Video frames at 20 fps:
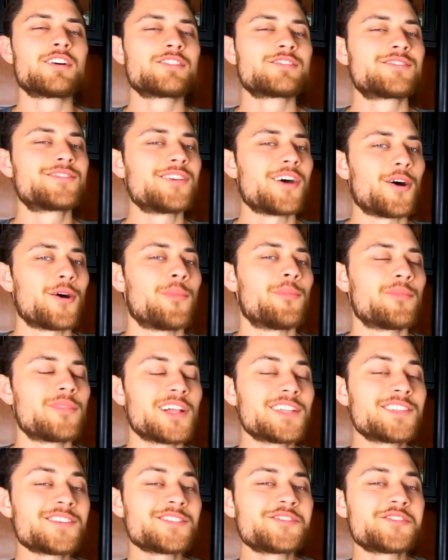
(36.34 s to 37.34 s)
So,
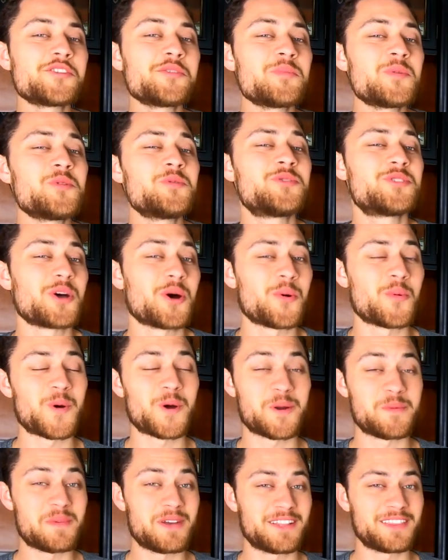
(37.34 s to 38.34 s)
let's assume you don't want
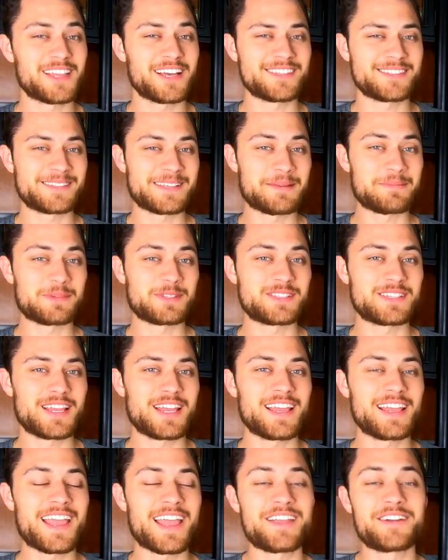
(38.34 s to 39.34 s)
to make that same
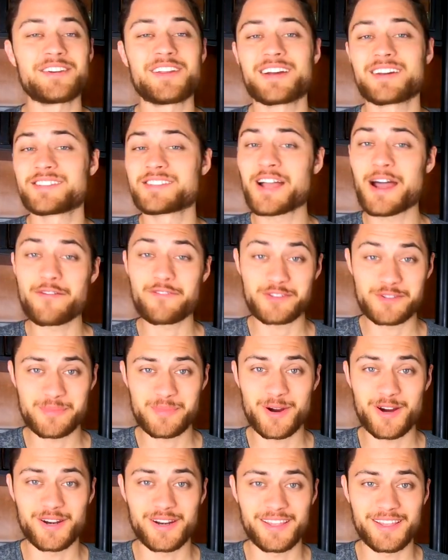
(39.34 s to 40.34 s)
mistake at your next office
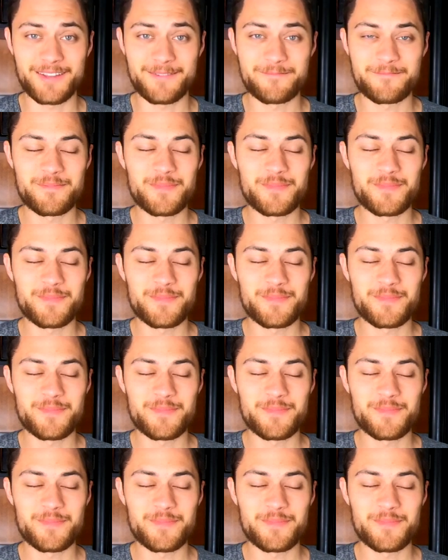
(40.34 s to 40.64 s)
party.